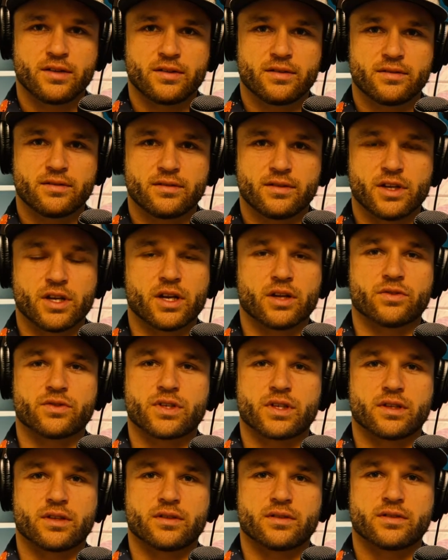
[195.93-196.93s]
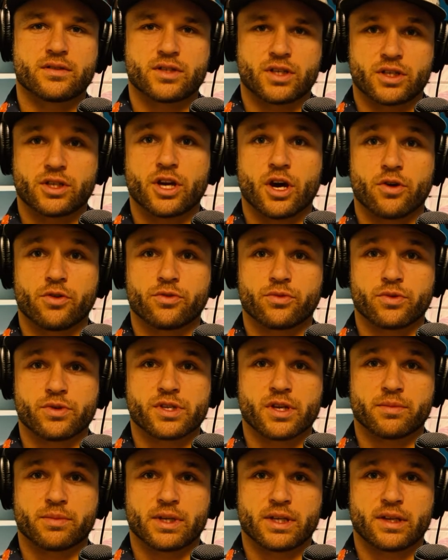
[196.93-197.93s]
to go through
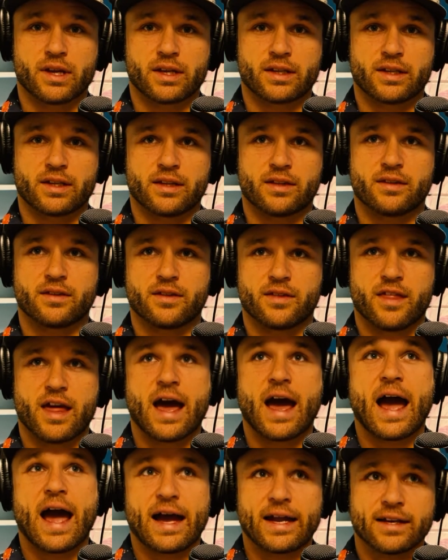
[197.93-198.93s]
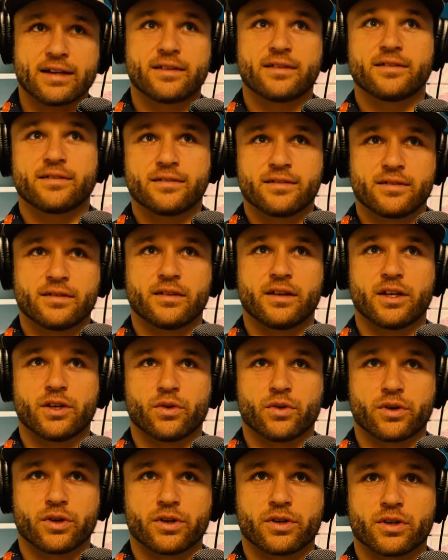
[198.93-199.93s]
something like that in
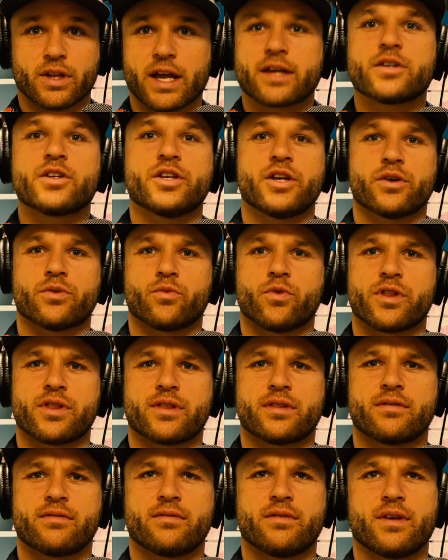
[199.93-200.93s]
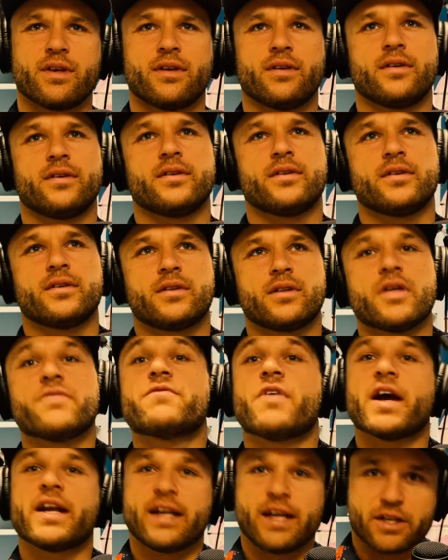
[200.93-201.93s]
order, like, with the
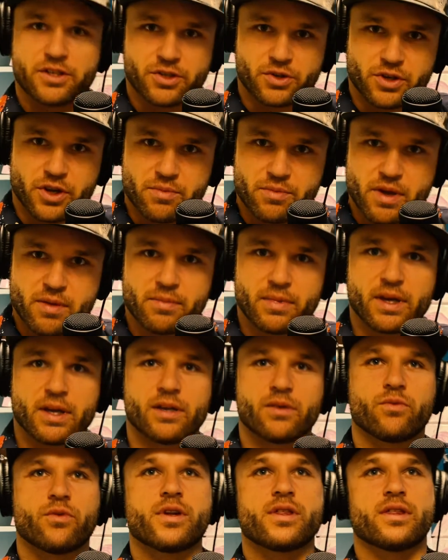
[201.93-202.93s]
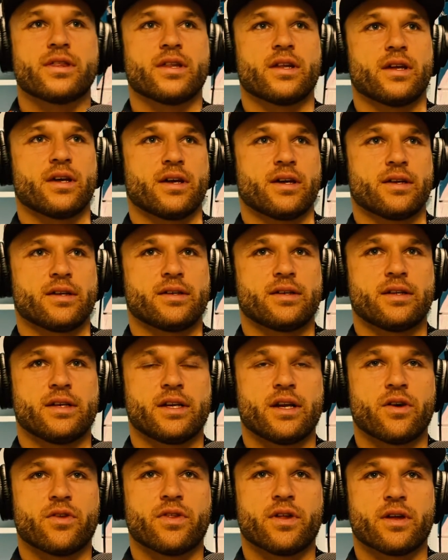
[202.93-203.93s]
financial commitment, with
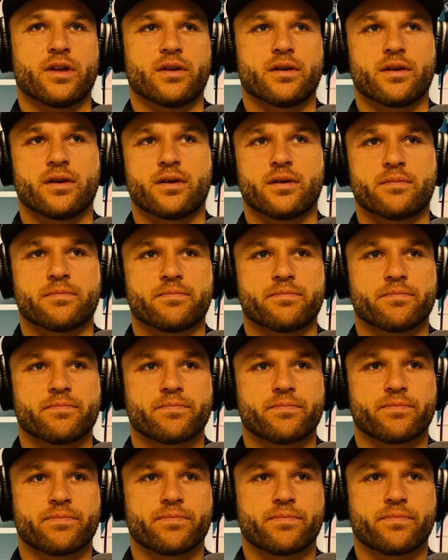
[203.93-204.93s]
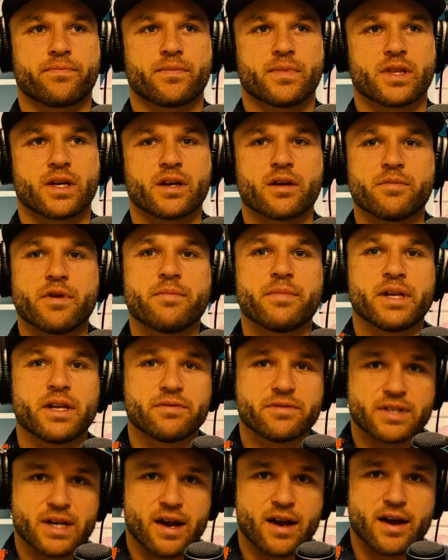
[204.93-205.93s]
the commitment
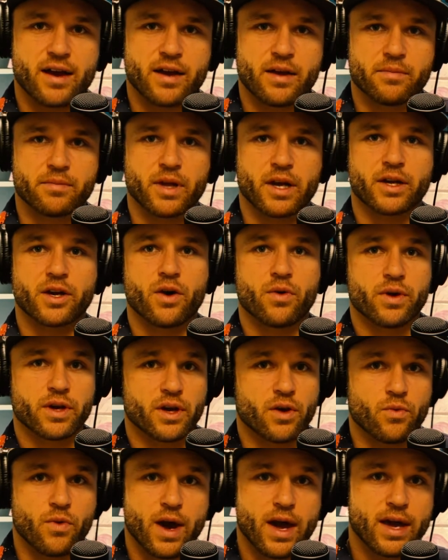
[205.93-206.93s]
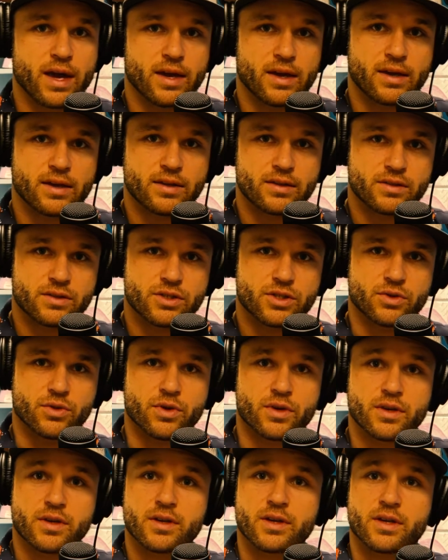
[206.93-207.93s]
of time, like going away
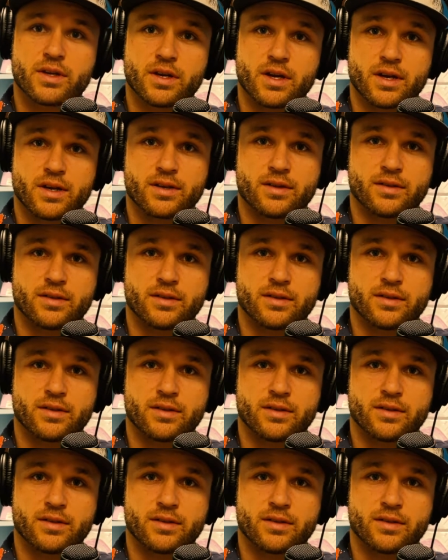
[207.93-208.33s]
to